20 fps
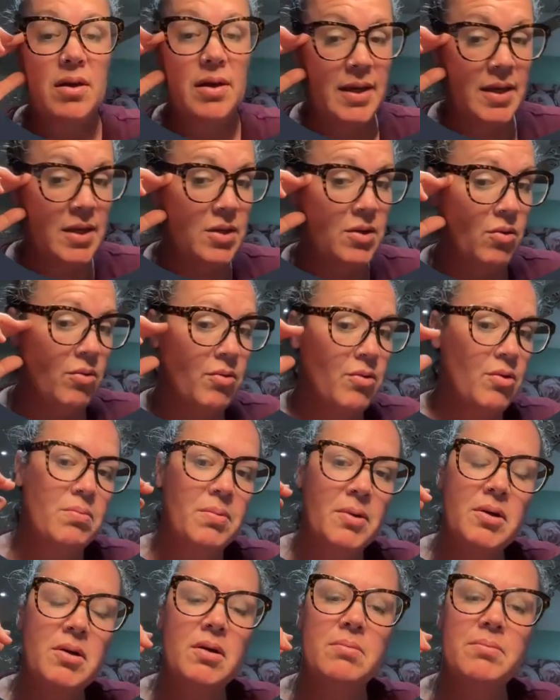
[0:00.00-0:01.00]
in your
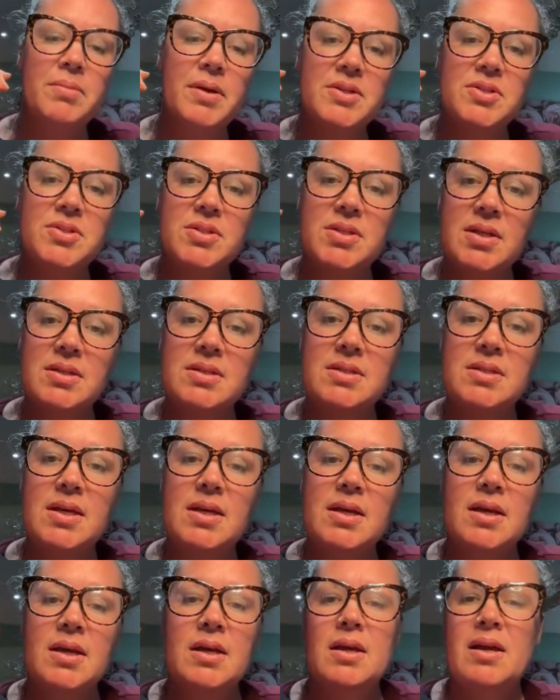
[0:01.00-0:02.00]
notebook on page
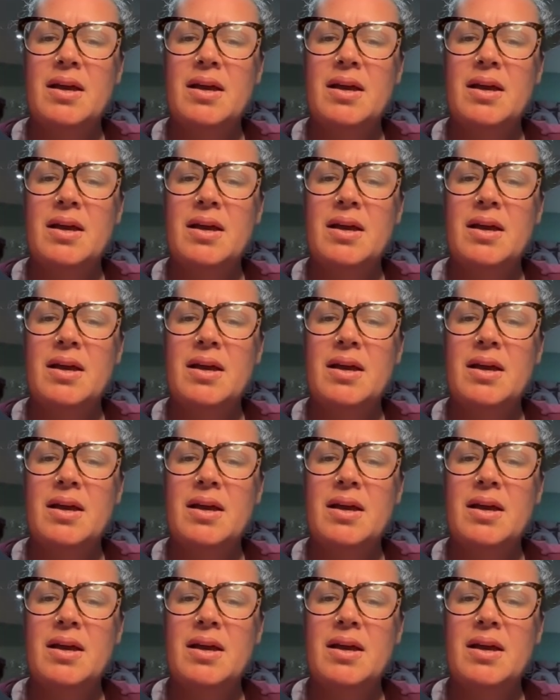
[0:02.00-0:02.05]
60.